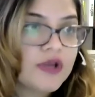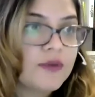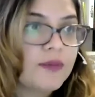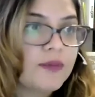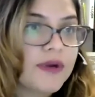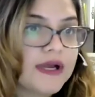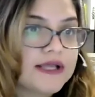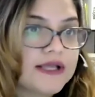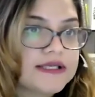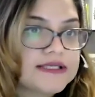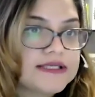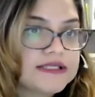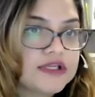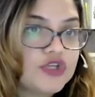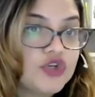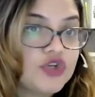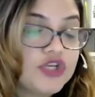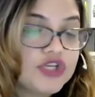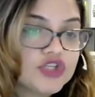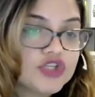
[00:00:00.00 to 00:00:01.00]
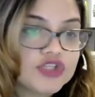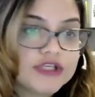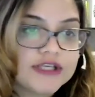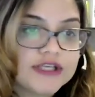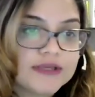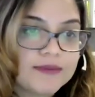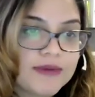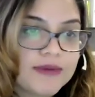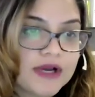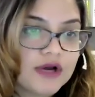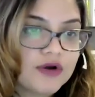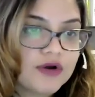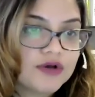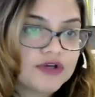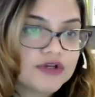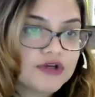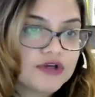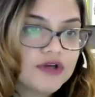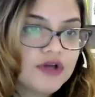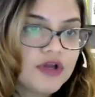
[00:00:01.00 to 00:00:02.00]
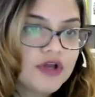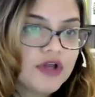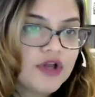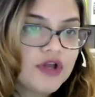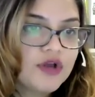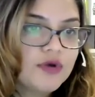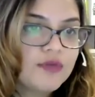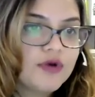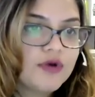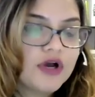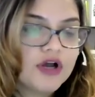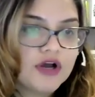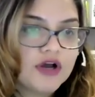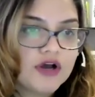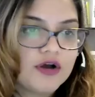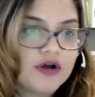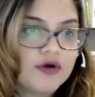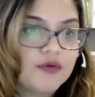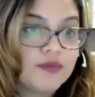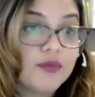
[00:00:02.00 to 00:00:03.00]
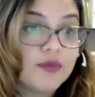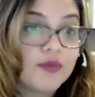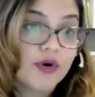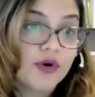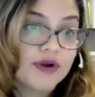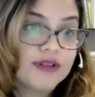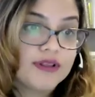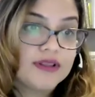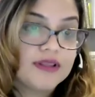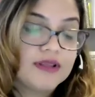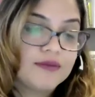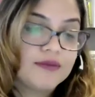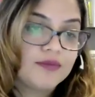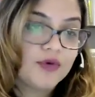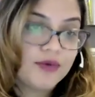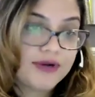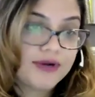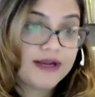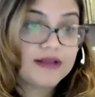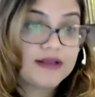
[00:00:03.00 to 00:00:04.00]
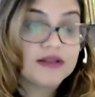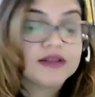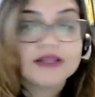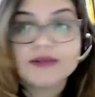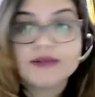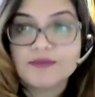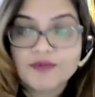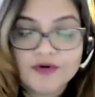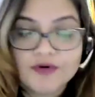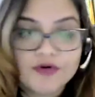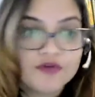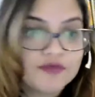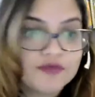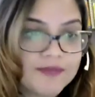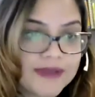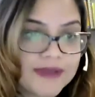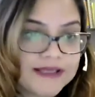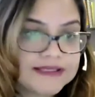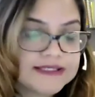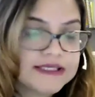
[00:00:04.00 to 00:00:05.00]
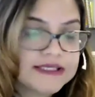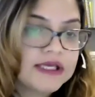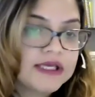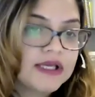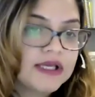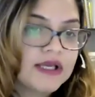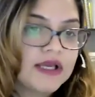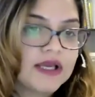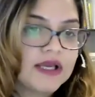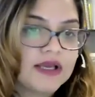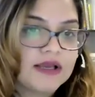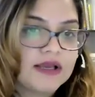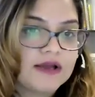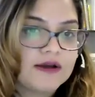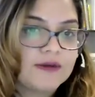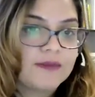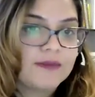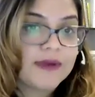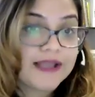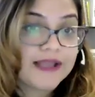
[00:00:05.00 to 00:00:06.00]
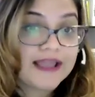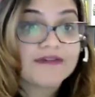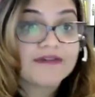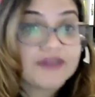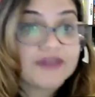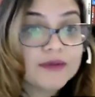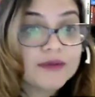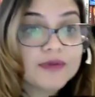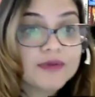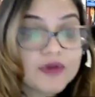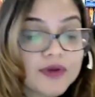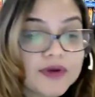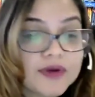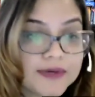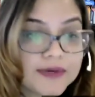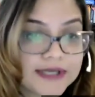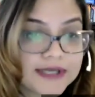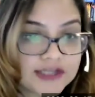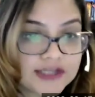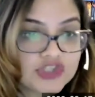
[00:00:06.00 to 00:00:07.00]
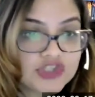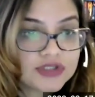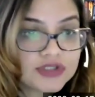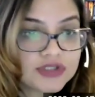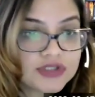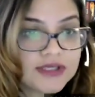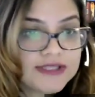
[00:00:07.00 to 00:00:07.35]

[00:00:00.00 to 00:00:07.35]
but you need to think about morale improvement by having employee retention.